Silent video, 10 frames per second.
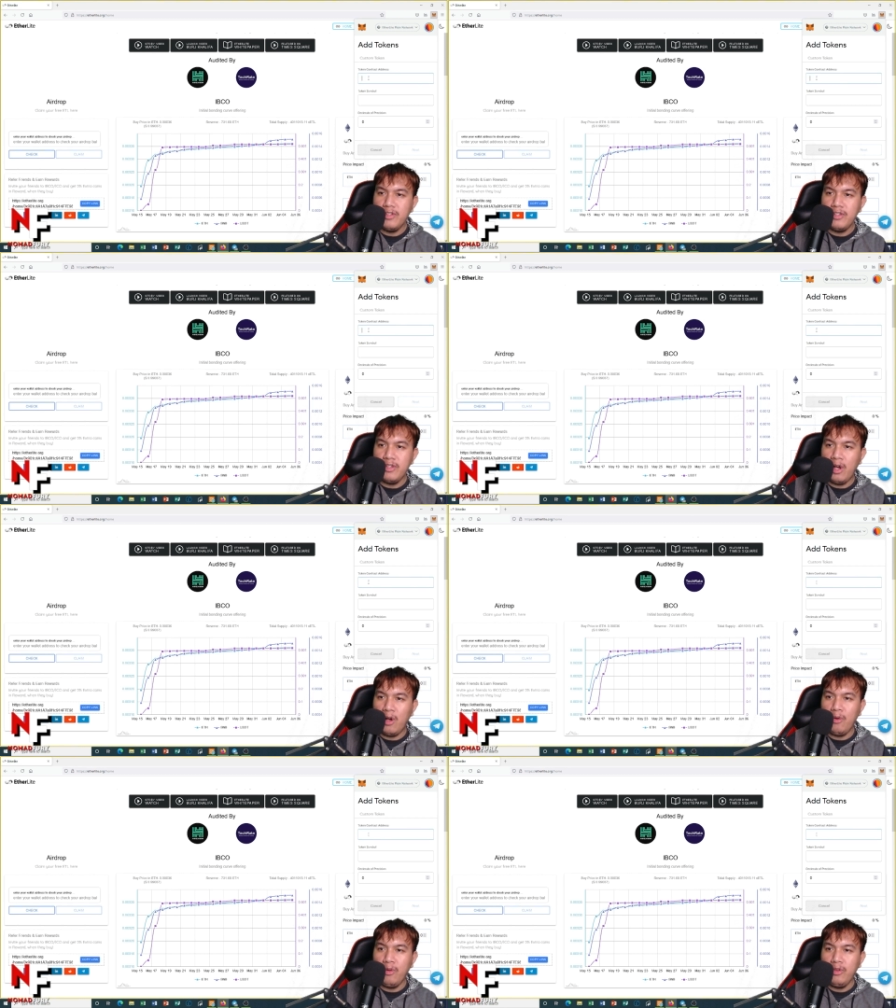
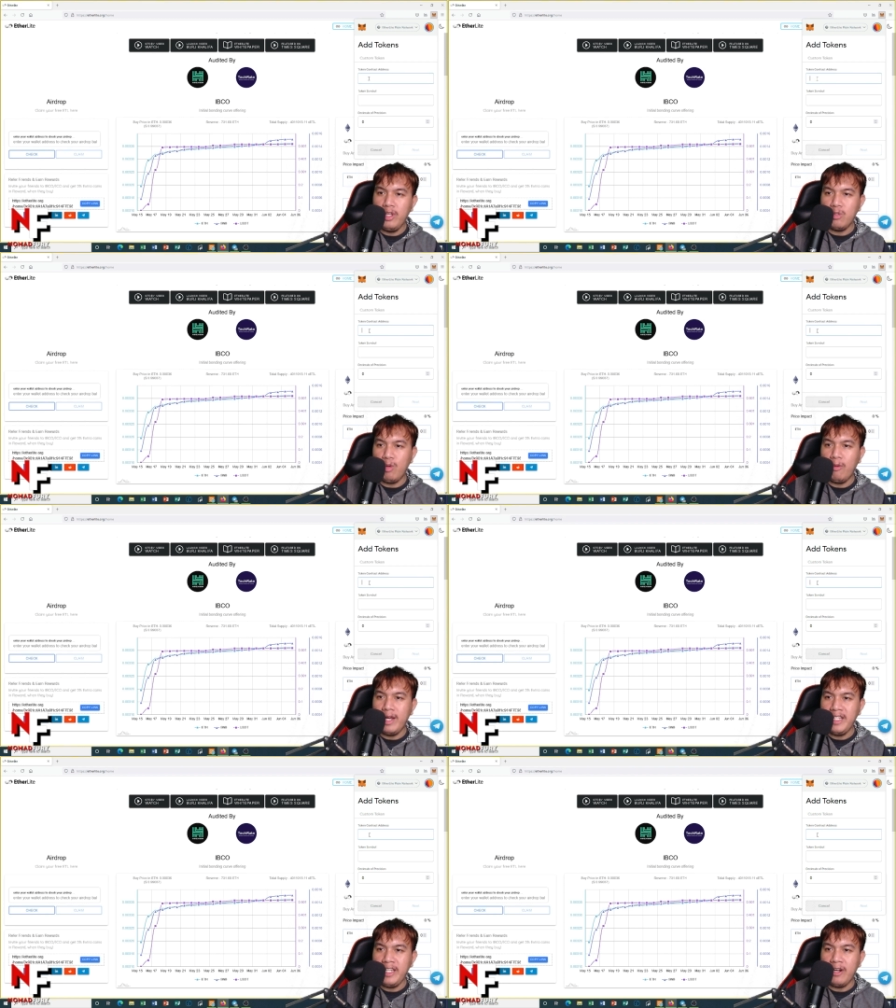So this one
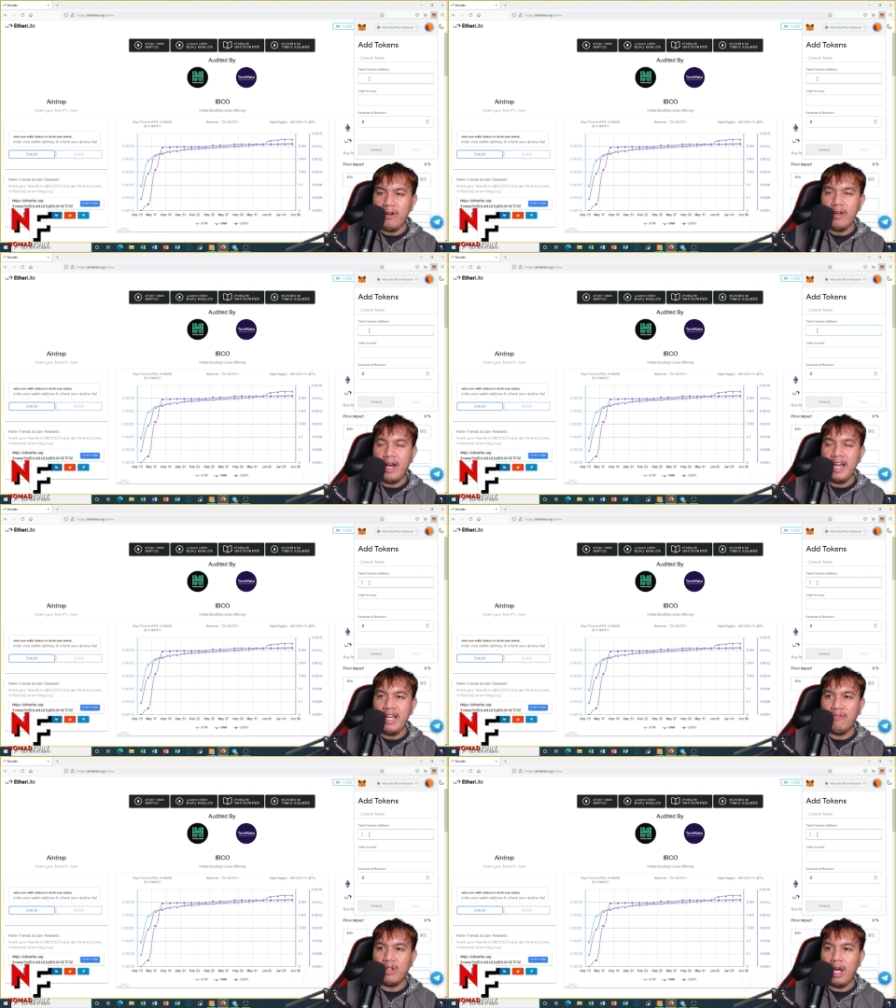right here, I
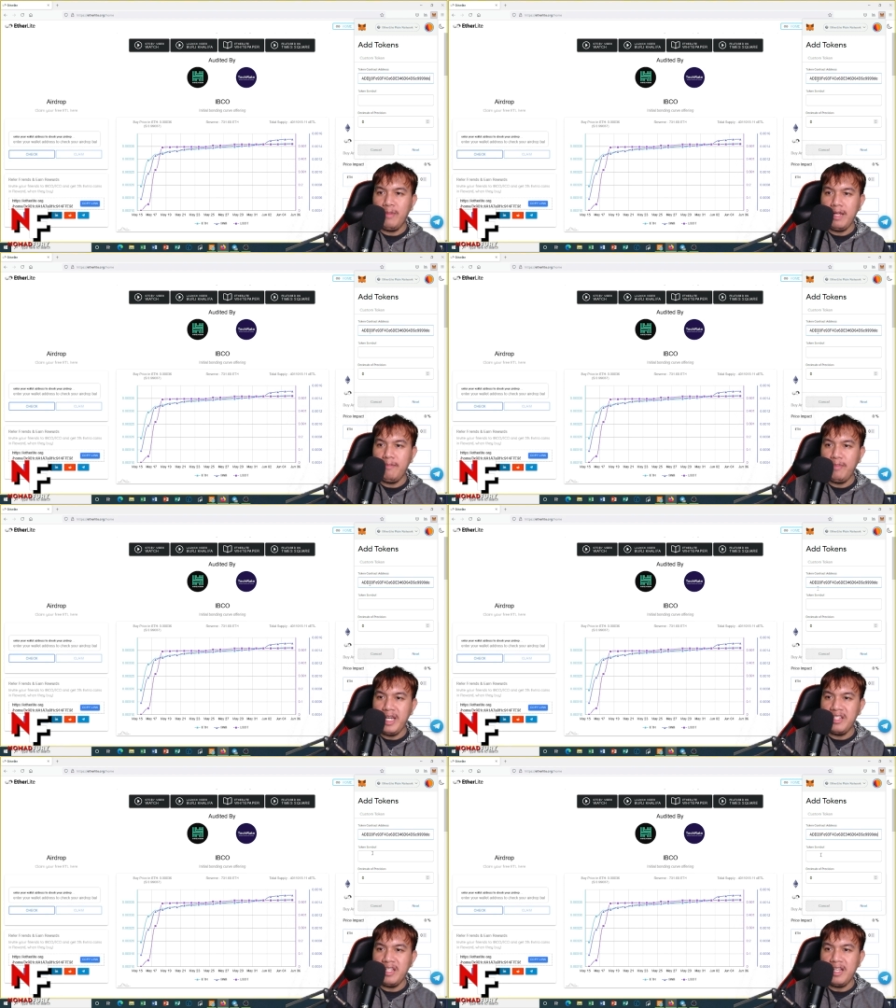have copied and
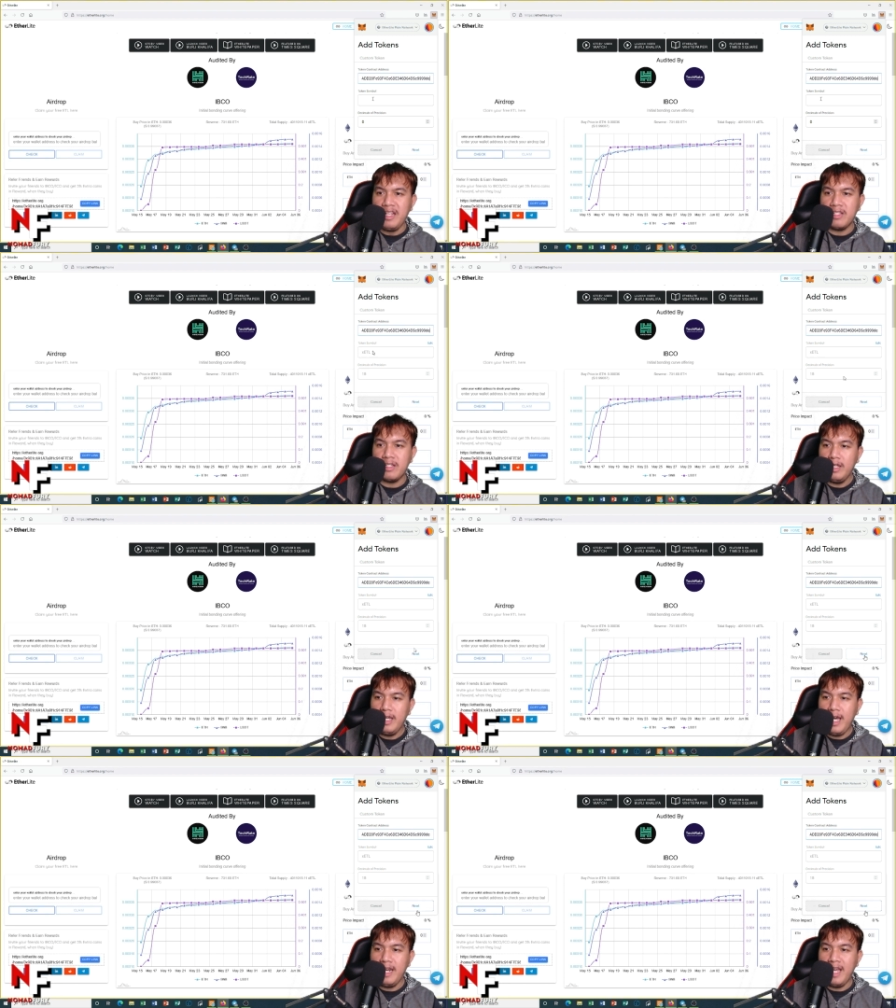pasted it,
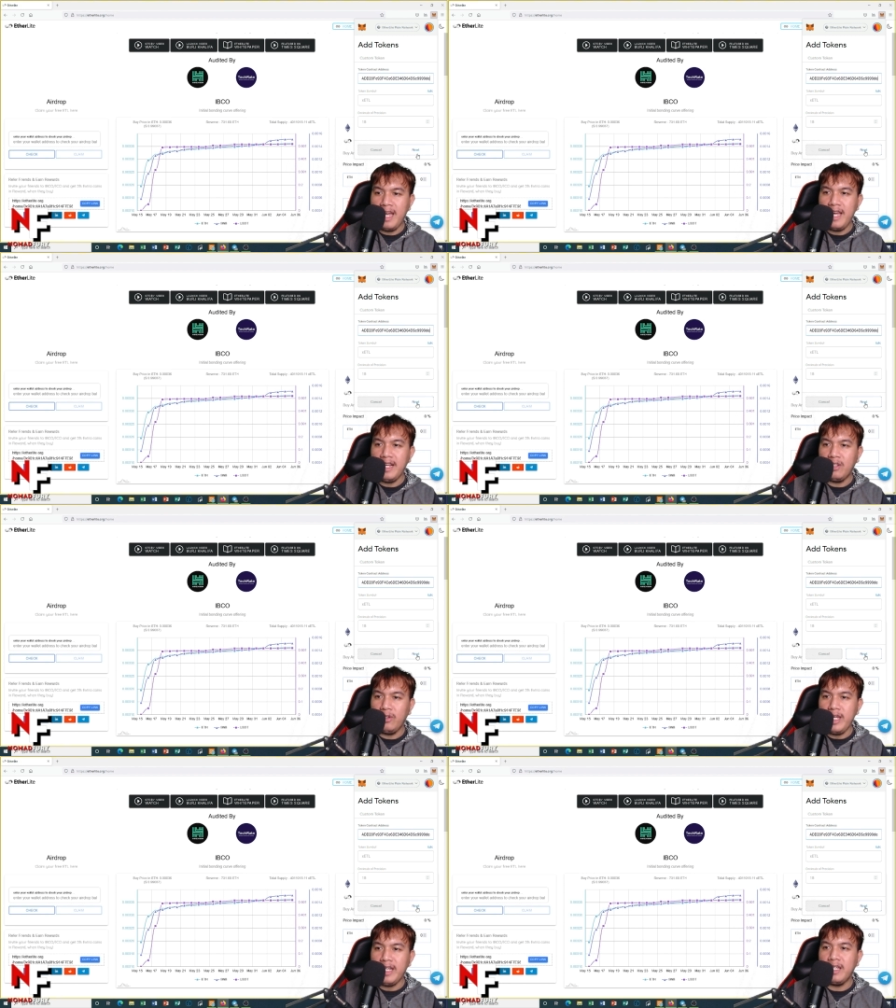and then I
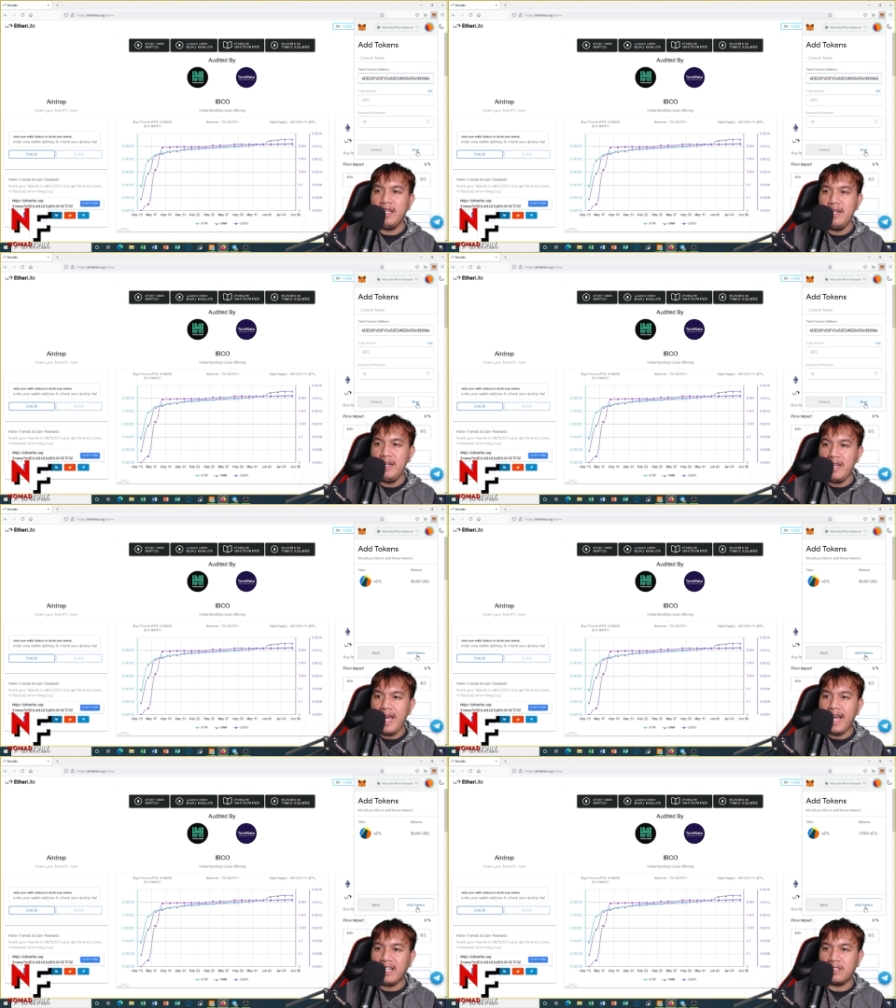click
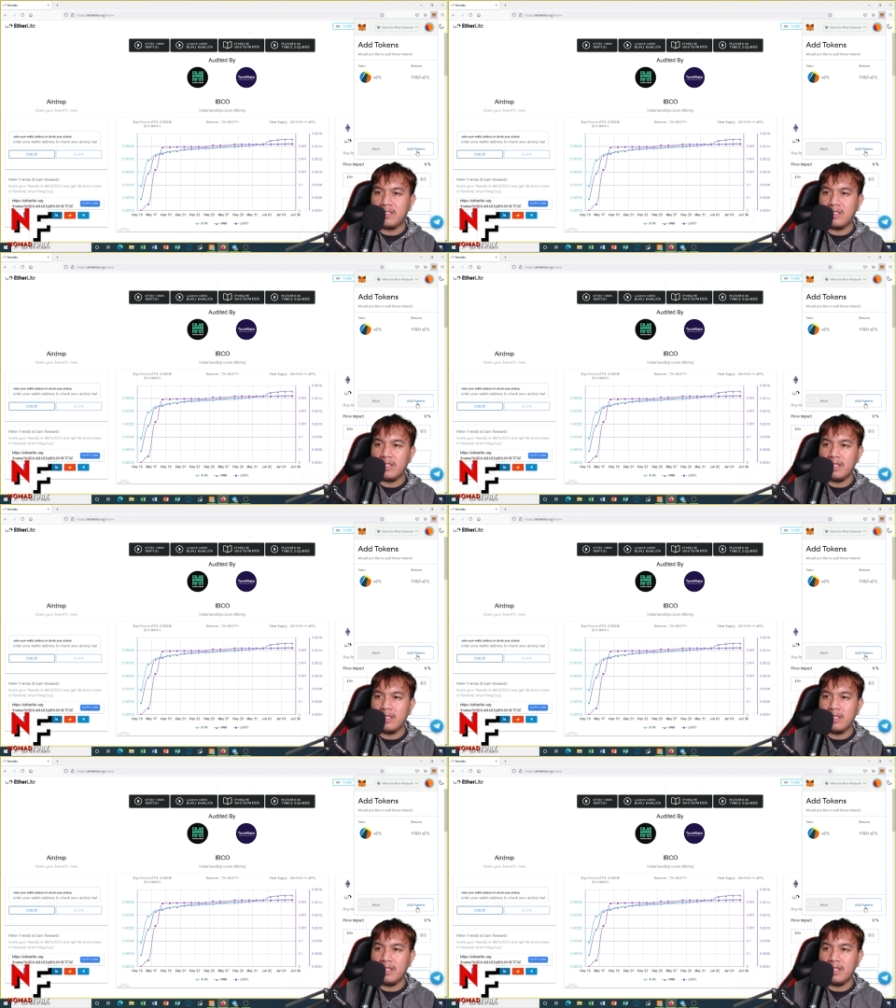next,